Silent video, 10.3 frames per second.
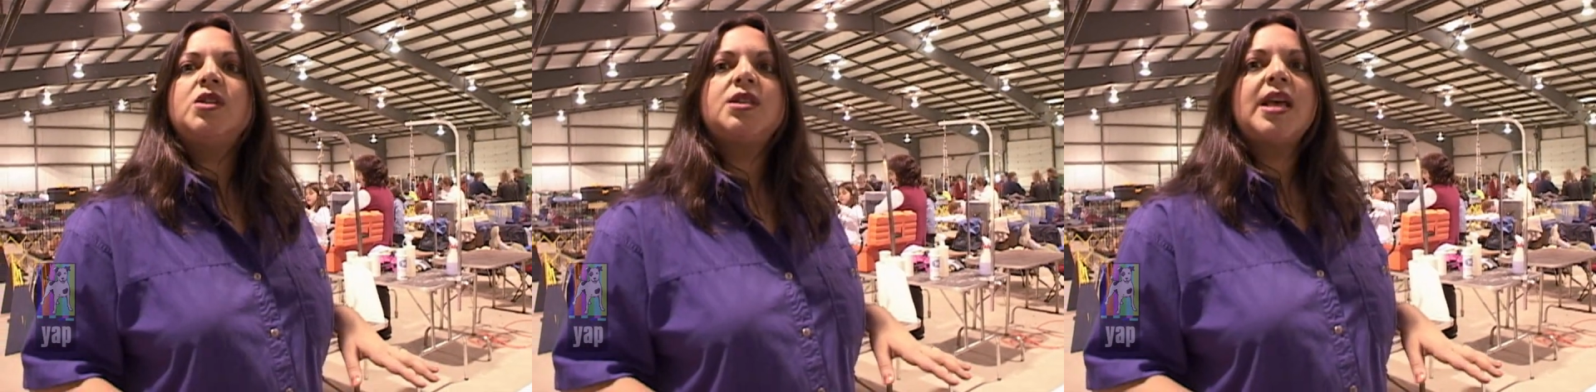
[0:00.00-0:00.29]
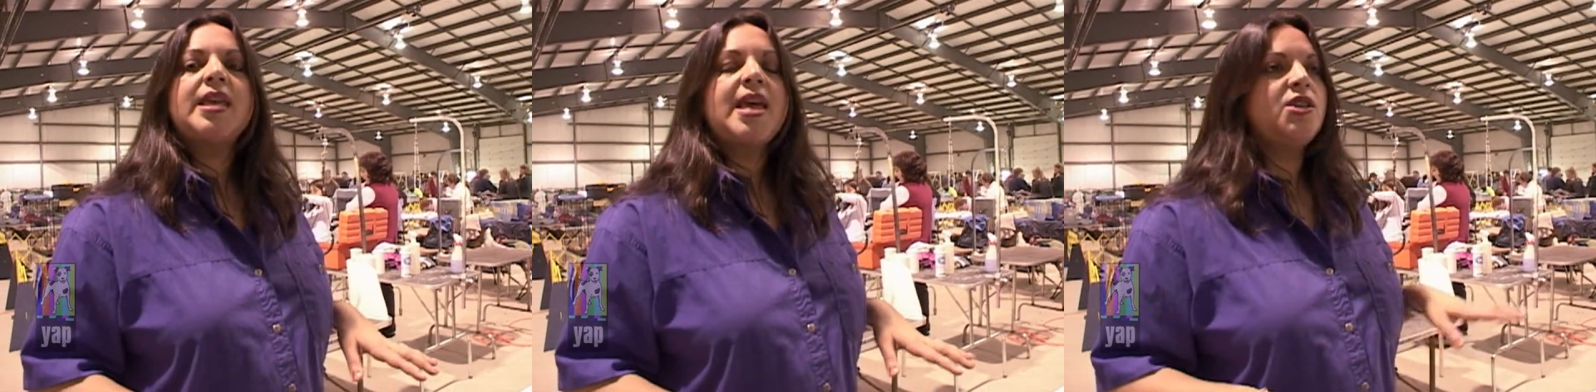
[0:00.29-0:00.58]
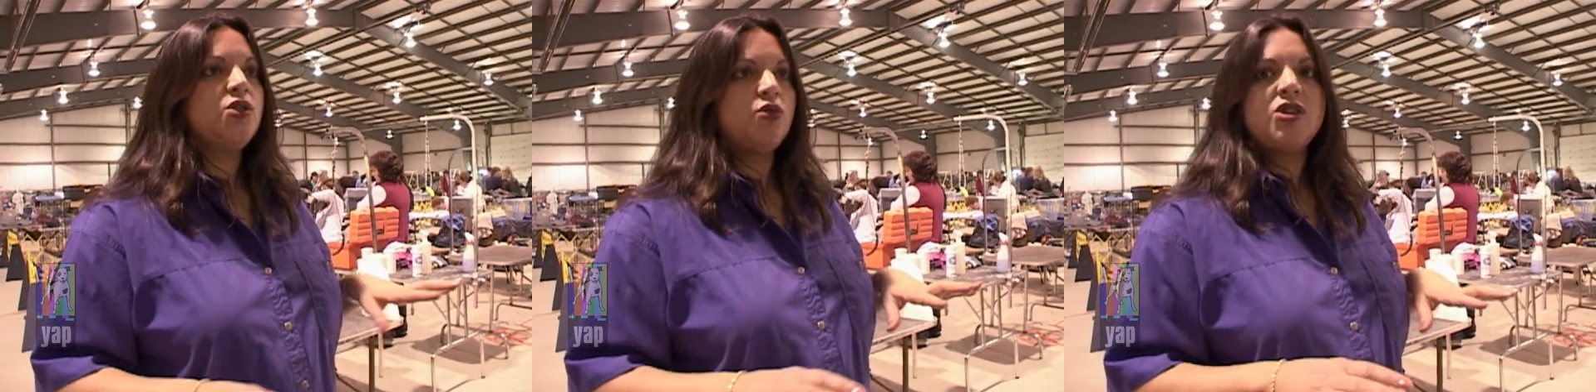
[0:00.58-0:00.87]
just like
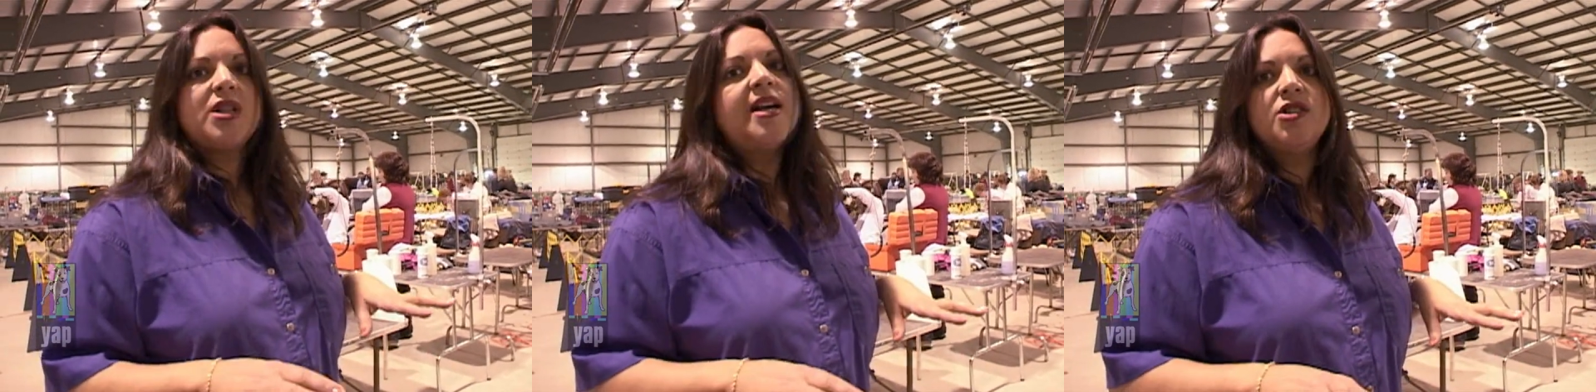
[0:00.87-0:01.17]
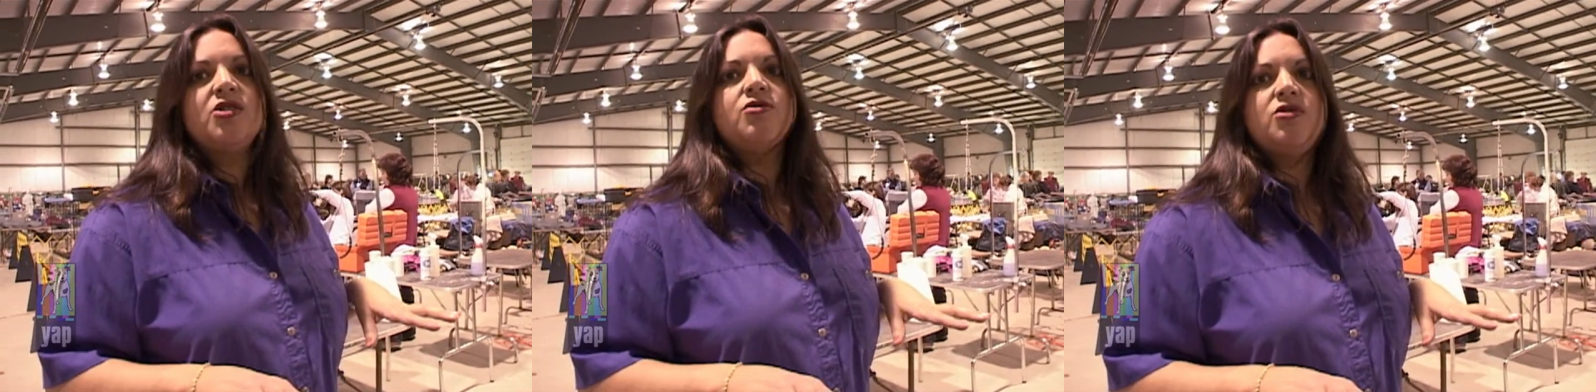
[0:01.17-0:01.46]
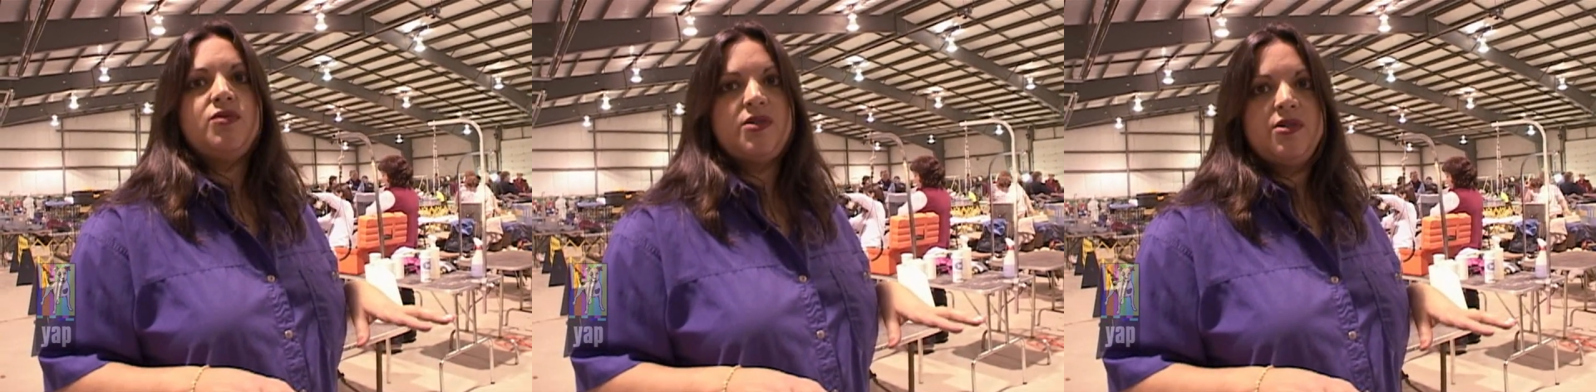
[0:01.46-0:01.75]
any socializing you
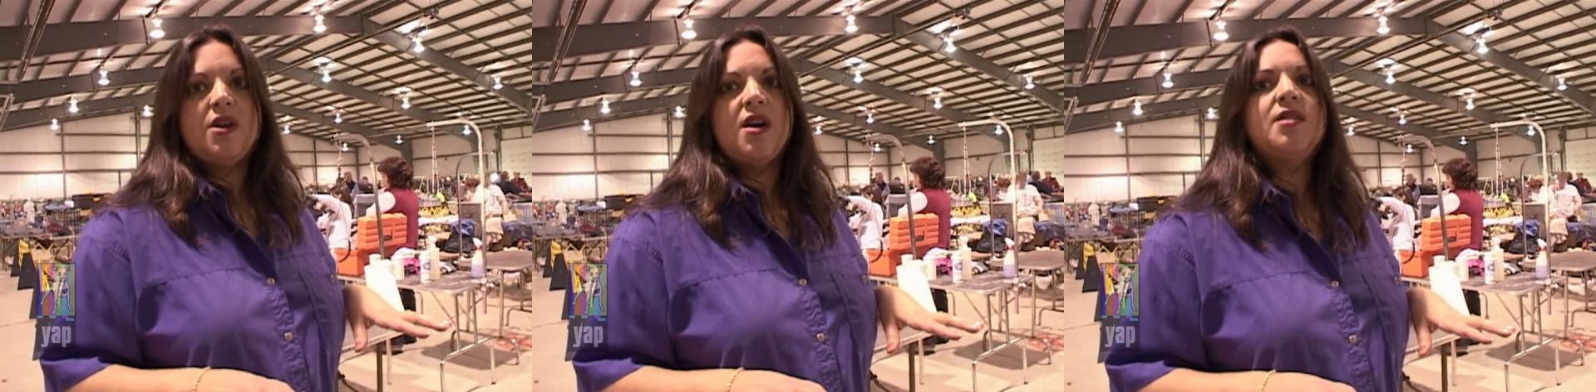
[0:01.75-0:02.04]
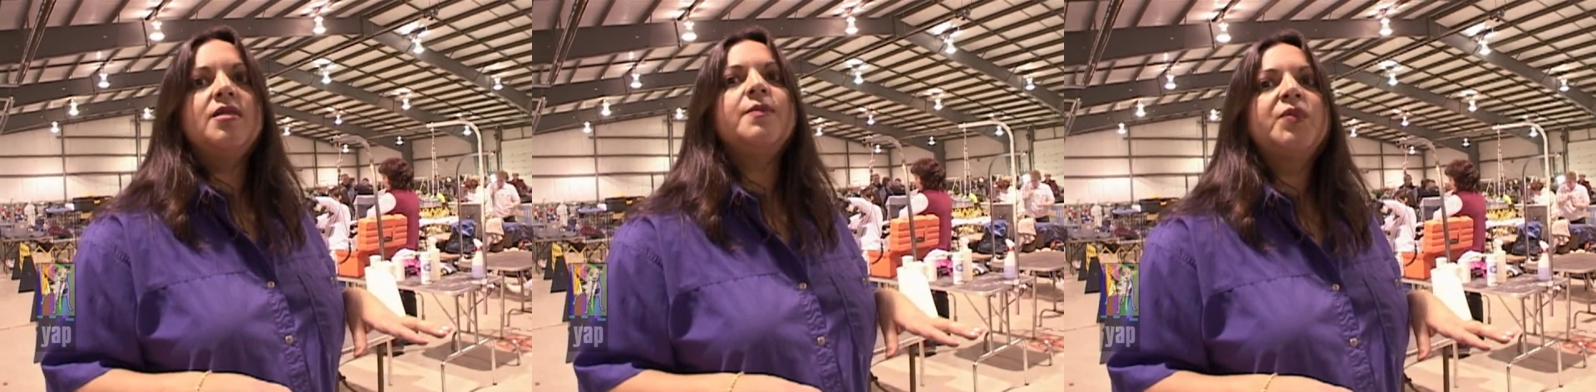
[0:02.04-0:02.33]
do with your dog.